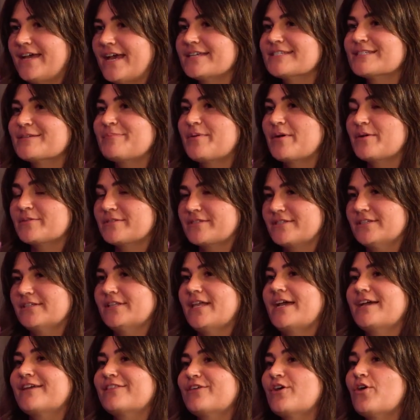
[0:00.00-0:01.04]
as opposed to
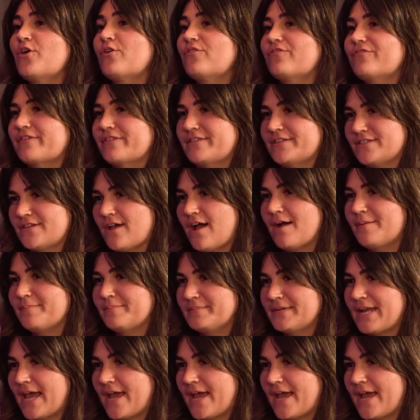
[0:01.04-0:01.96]
like the over the top